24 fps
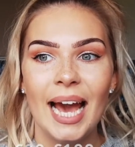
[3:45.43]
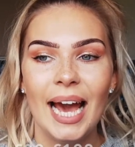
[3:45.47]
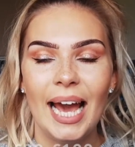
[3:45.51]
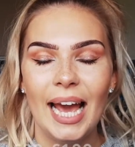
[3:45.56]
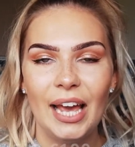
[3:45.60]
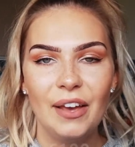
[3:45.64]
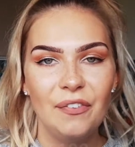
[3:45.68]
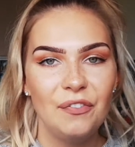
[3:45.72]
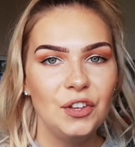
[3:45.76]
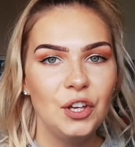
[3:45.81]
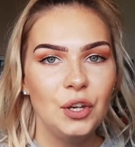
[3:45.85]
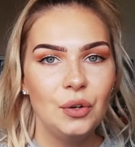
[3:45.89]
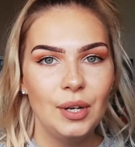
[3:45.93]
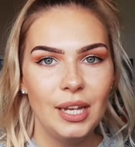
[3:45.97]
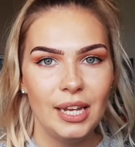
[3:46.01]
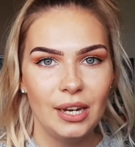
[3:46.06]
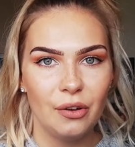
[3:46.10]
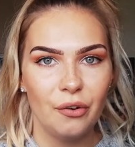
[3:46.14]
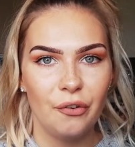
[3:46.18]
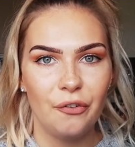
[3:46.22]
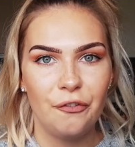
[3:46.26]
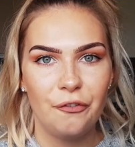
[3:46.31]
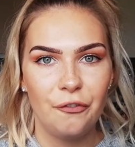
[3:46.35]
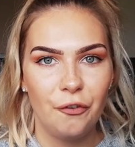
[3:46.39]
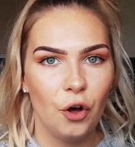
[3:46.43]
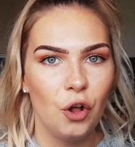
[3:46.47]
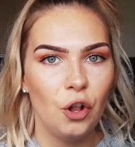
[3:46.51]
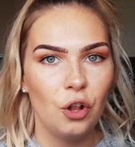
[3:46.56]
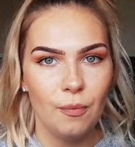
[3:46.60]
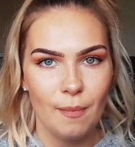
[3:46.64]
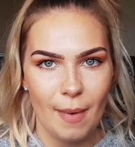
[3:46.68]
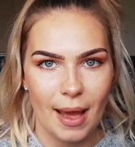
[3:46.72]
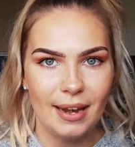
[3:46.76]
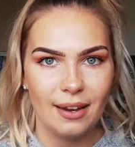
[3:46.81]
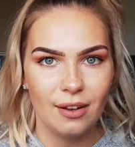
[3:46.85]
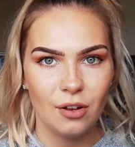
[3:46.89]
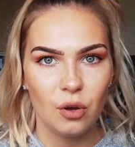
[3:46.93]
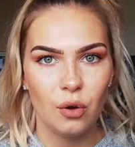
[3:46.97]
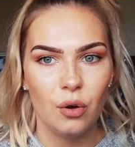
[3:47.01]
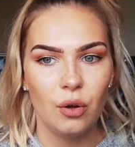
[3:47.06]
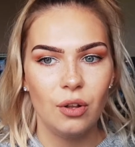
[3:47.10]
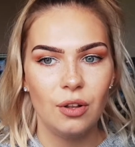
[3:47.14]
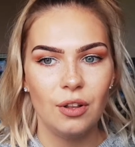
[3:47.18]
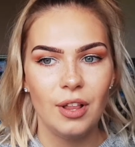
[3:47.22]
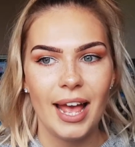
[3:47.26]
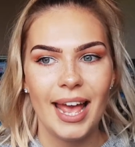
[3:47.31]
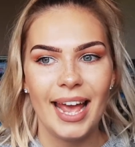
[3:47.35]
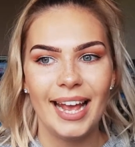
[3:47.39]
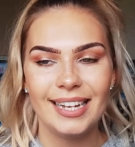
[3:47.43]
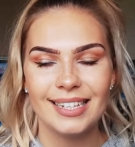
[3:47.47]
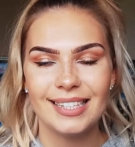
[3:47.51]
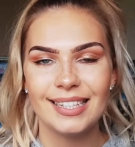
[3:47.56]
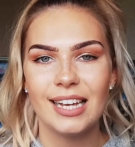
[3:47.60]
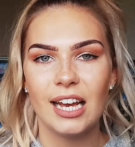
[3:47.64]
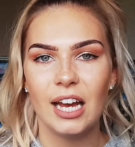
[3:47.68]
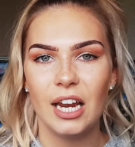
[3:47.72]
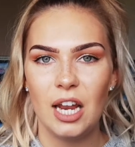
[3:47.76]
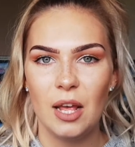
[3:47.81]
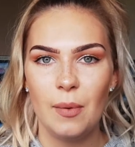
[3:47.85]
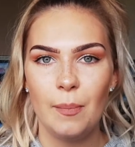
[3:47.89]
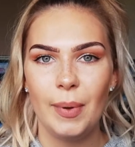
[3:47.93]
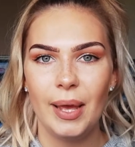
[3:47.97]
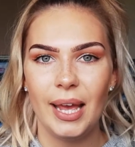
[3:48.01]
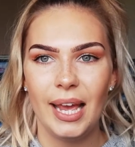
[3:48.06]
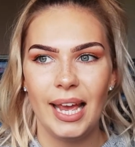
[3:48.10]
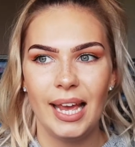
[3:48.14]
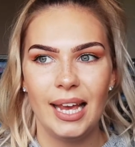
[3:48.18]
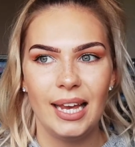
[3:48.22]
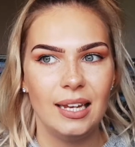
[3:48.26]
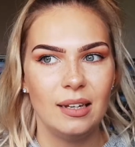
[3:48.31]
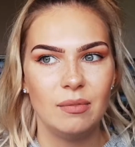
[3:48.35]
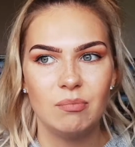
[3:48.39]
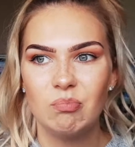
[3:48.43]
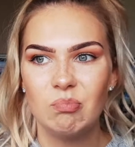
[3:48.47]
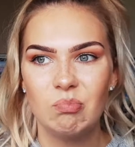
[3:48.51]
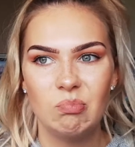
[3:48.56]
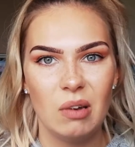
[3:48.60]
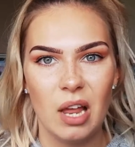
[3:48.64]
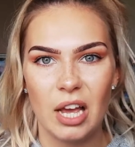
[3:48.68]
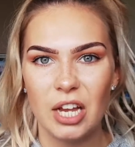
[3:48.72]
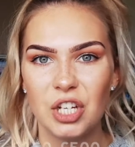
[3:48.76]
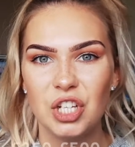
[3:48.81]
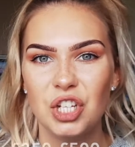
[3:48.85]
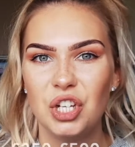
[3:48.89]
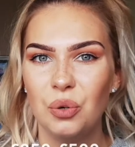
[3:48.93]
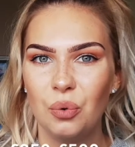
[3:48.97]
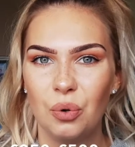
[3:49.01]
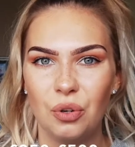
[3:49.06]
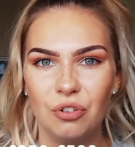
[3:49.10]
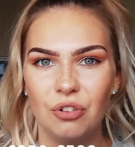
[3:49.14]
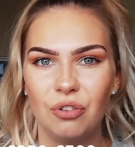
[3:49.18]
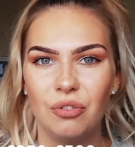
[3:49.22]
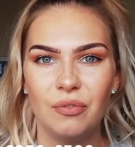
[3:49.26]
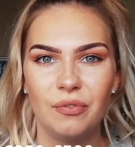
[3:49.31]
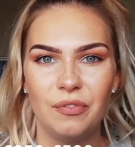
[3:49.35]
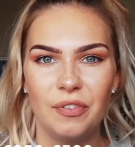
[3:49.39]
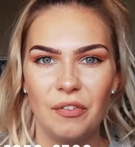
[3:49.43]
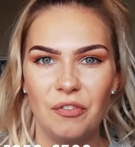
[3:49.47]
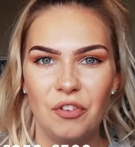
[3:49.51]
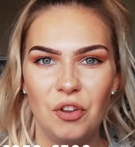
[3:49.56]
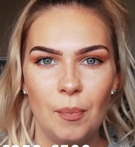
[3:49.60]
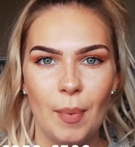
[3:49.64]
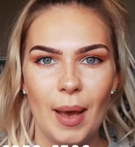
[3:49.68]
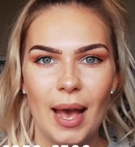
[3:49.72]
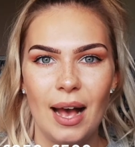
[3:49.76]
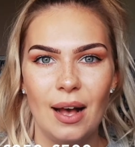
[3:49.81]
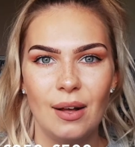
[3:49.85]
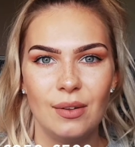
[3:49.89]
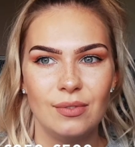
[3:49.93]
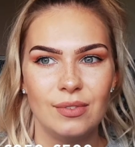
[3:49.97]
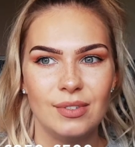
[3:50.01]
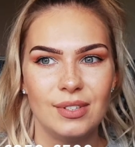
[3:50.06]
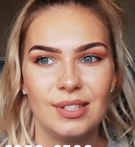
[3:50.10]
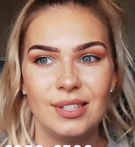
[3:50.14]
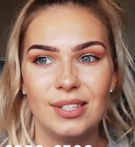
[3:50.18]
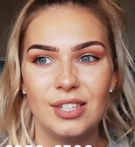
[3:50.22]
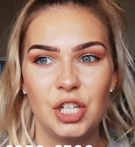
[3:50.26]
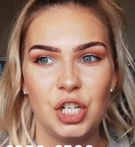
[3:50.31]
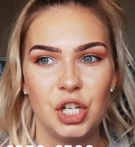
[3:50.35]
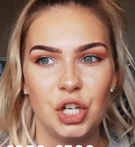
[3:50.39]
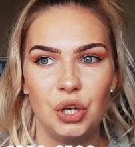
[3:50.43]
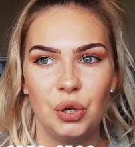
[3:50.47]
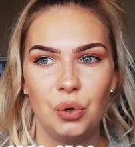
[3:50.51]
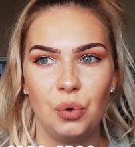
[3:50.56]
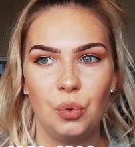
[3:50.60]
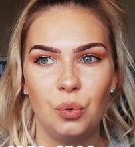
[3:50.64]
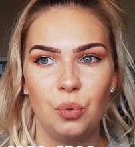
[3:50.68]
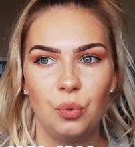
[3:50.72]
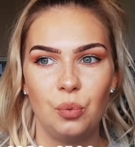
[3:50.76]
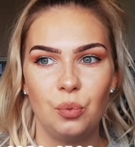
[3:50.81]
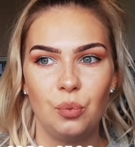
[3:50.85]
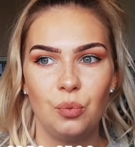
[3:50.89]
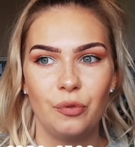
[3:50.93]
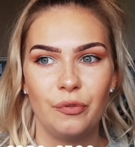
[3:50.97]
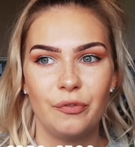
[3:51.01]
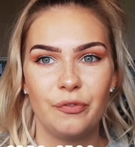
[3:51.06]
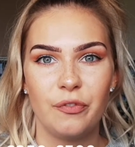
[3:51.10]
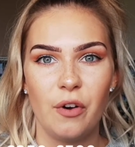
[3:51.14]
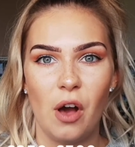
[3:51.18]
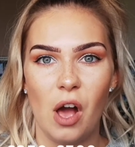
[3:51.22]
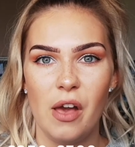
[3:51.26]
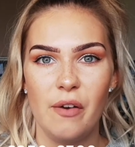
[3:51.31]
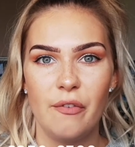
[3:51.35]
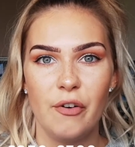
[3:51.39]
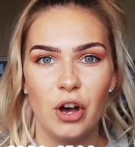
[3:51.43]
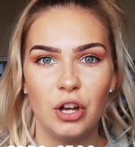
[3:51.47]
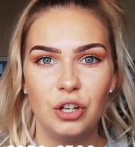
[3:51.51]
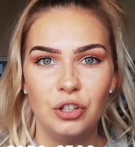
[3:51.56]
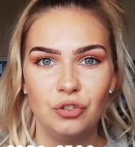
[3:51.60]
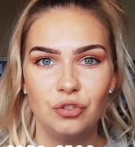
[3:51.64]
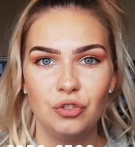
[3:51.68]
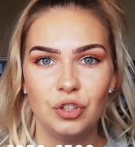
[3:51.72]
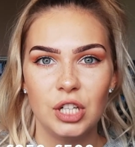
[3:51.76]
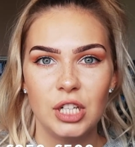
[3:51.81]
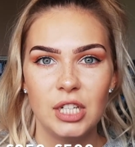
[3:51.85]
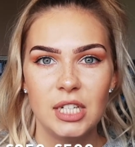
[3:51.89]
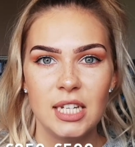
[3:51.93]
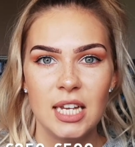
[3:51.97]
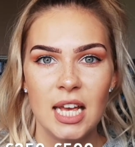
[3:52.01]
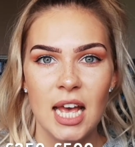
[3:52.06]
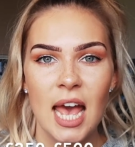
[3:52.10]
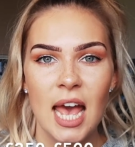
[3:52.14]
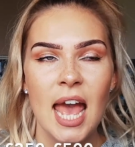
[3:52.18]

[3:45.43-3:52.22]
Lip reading: If you need a full medical, it's gonna be like £250 to £500.